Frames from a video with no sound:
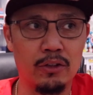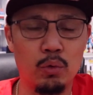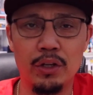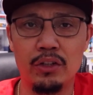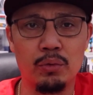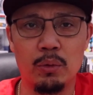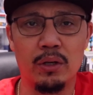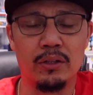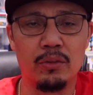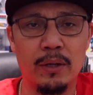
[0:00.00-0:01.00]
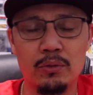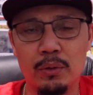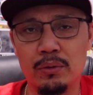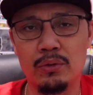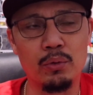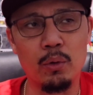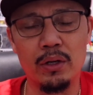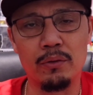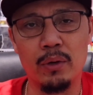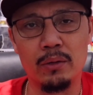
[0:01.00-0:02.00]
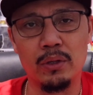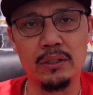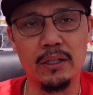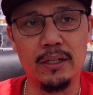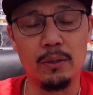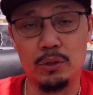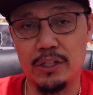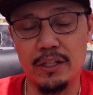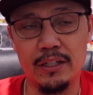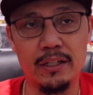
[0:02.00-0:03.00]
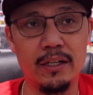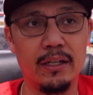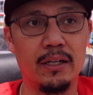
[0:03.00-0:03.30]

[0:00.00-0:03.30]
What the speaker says: 2021, spot 21 in round 1, which they didn't.